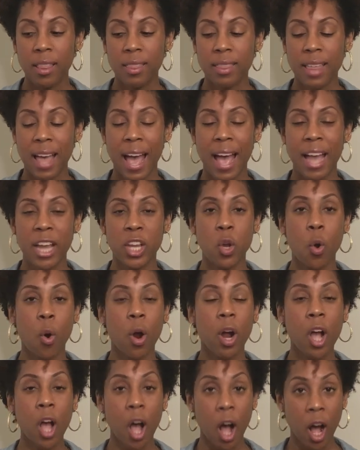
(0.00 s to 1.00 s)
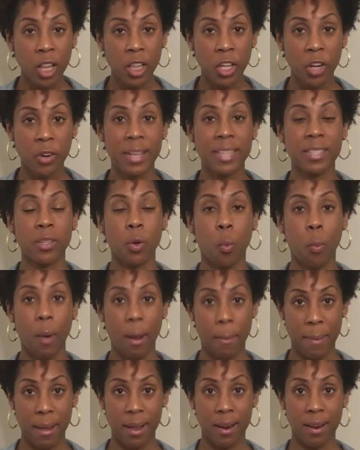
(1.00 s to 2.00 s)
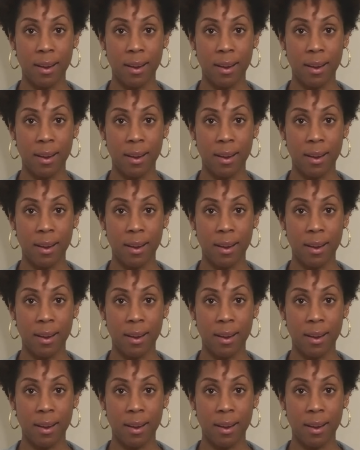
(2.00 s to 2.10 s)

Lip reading: that your color is a weapon.